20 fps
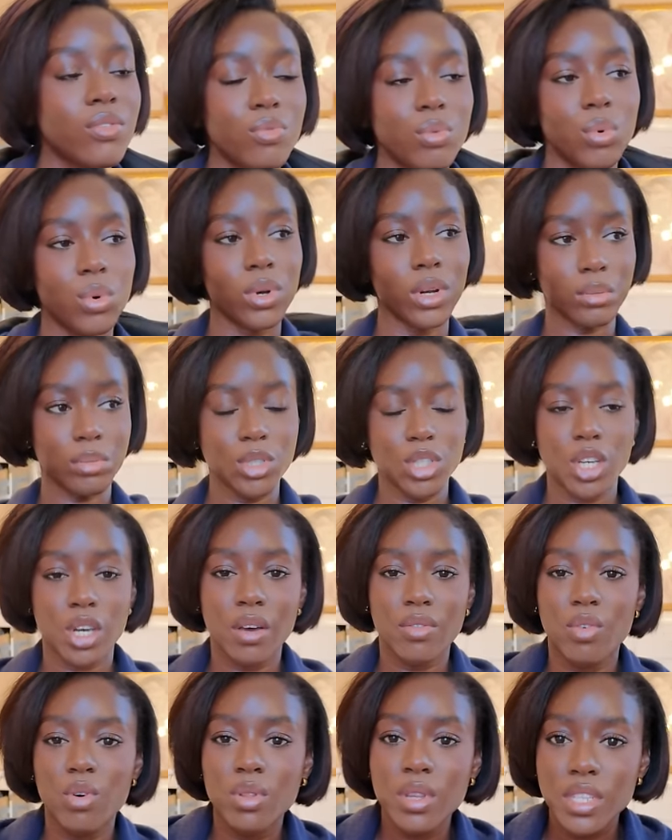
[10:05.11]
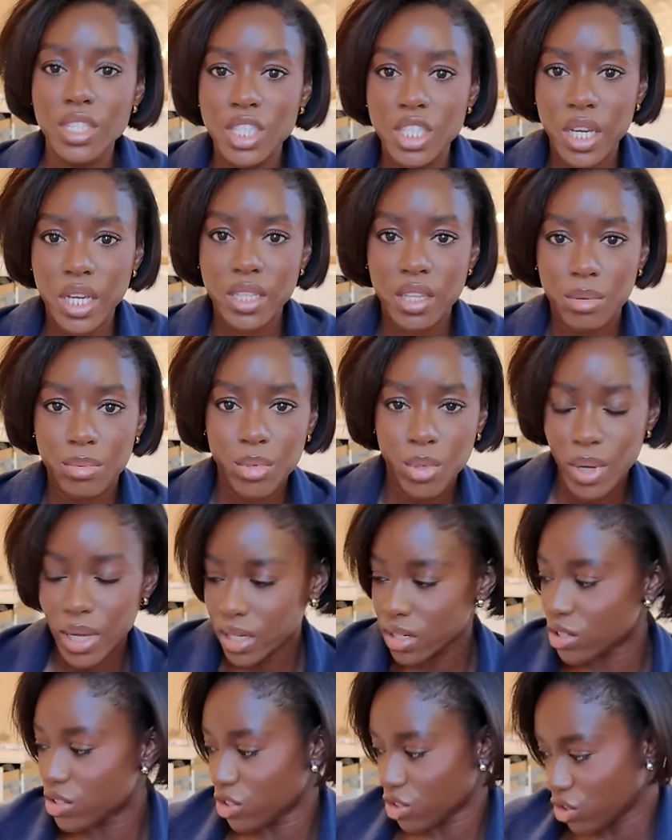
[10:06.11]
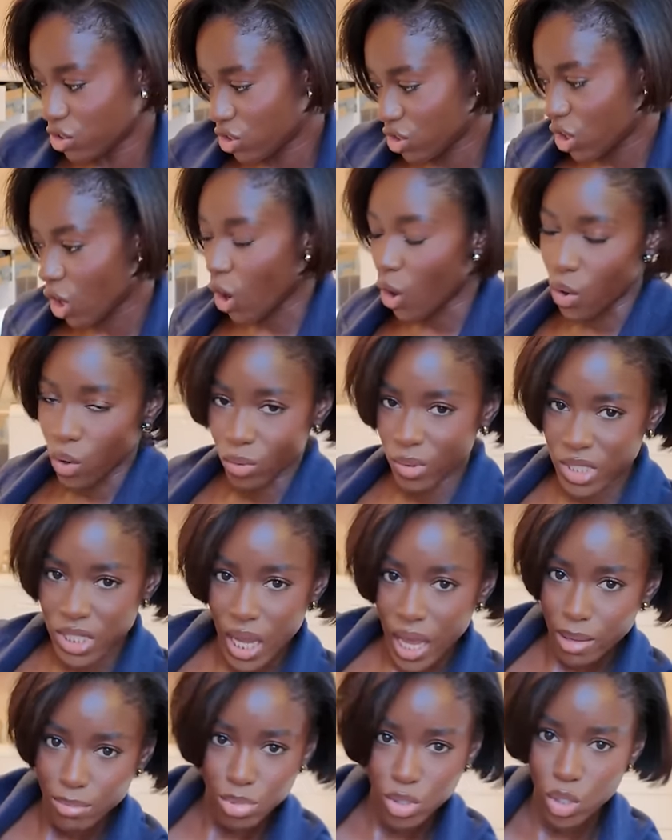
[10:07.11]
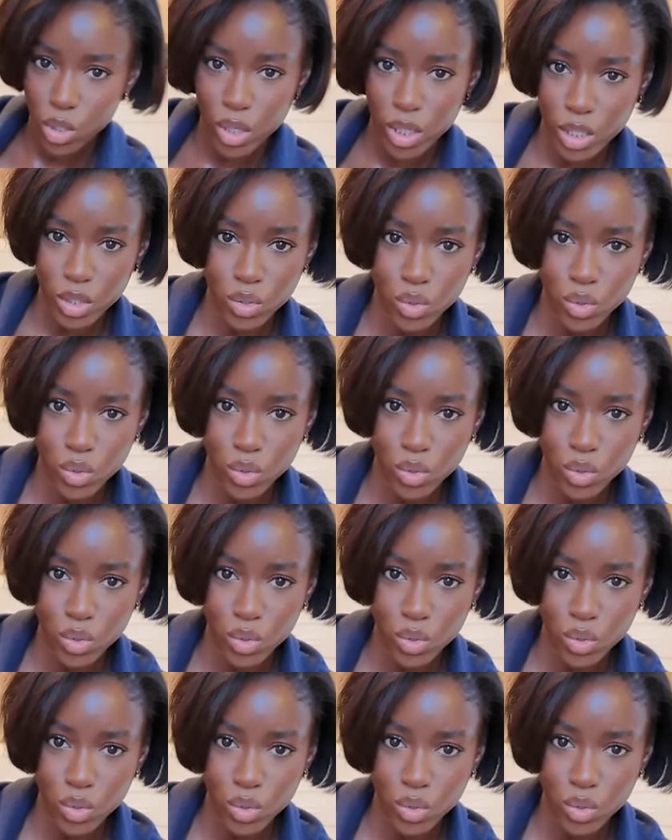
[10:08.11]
of worn, let me show you, I've got this JW Anderson skirt on, which I absolutely